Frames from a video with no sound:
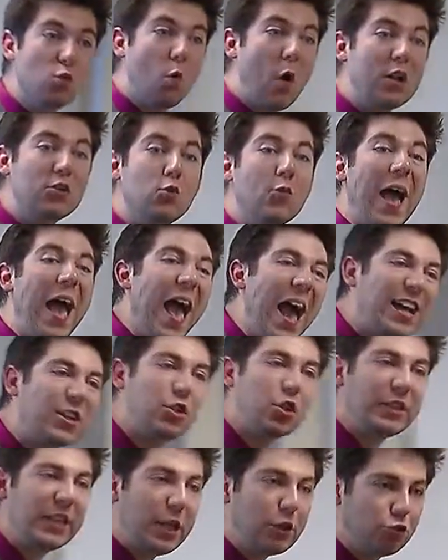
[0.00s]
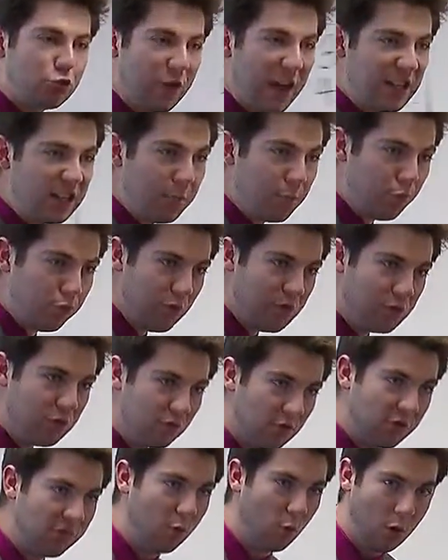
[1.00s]
want to actually address prison
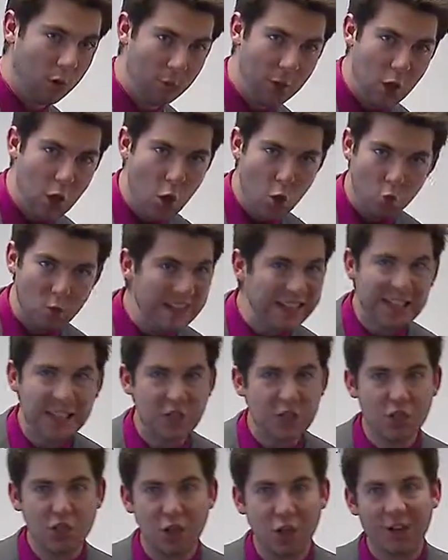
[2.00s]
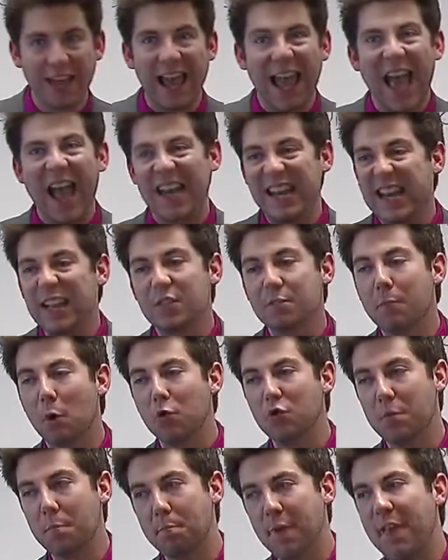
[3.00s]
reform, we need to start at its
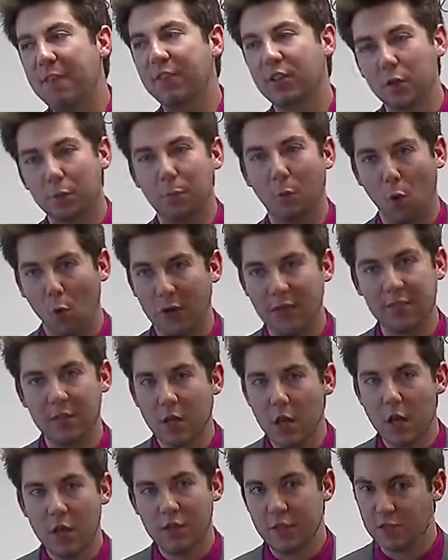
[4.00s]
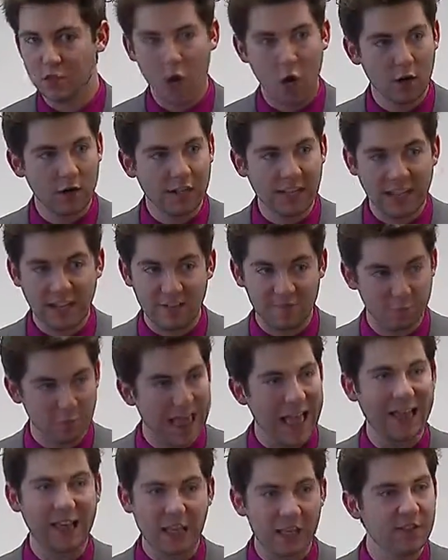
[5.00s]
most pivotal point, the targeting of
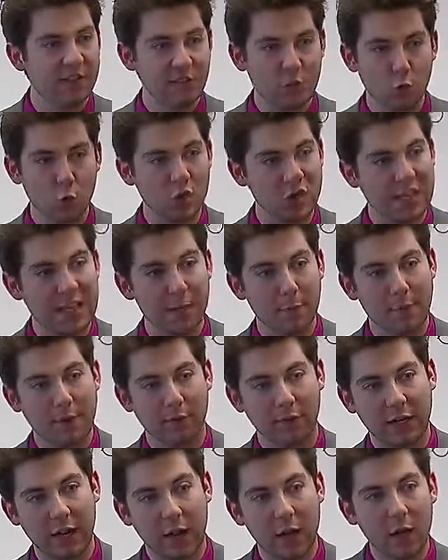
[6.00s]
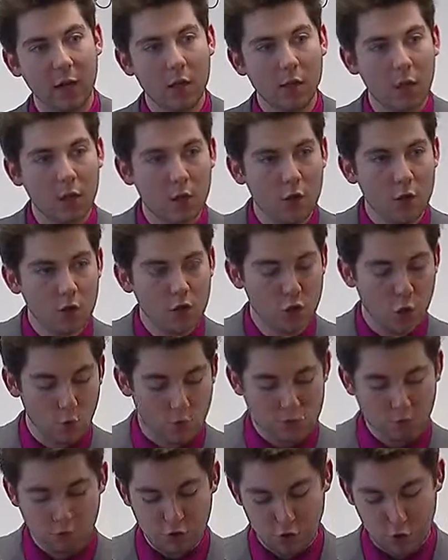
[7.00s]
black individuals in America. So
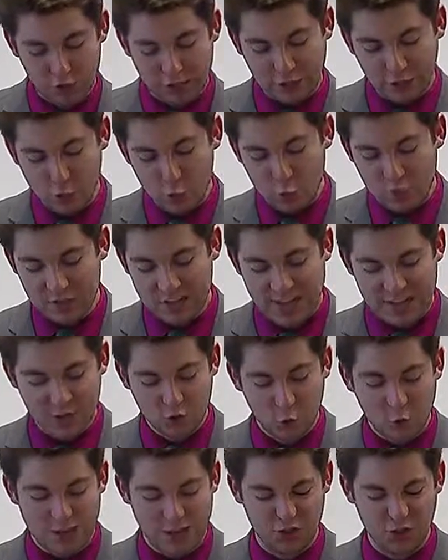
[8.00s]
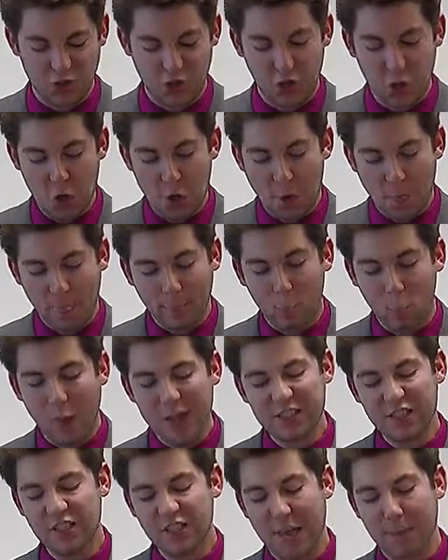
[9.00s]
in returning to today's question,
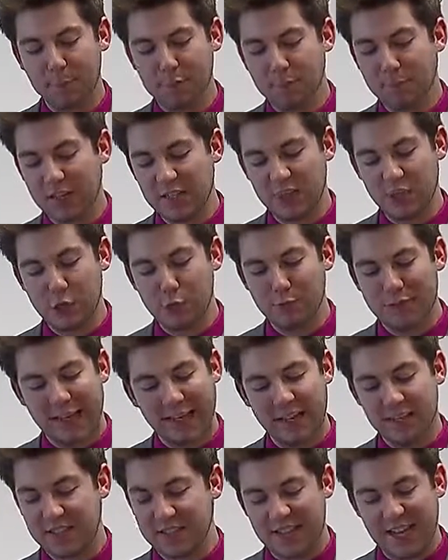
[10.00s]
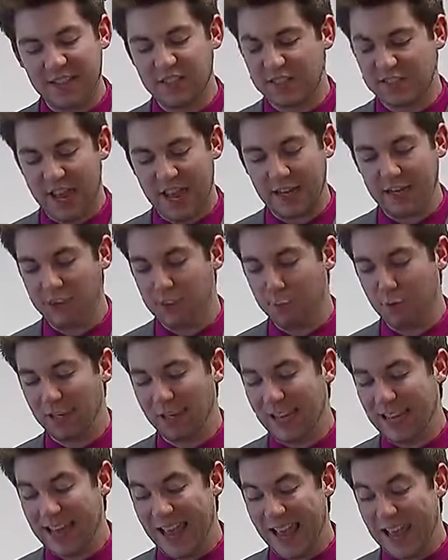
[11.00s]
what steps must the United States take to
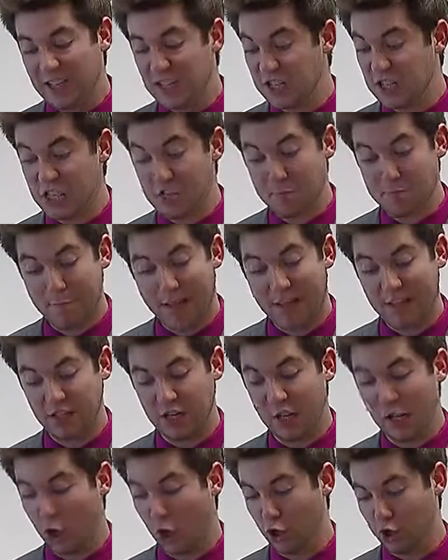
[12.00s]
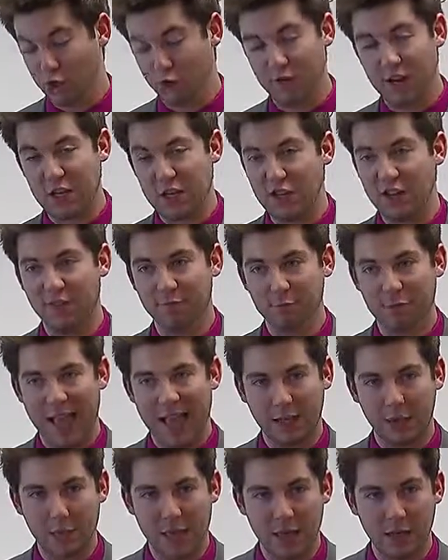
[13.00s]
bring an end to the mass incarceration of
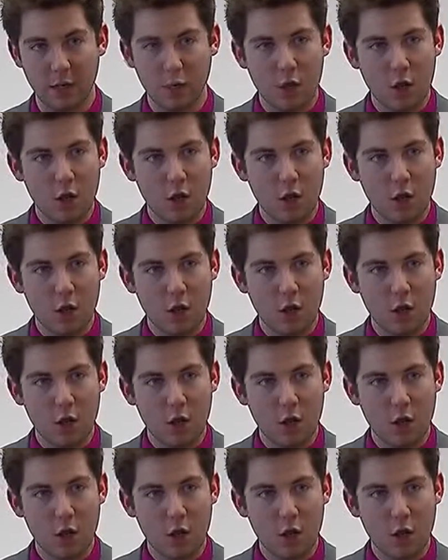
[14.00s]
black men?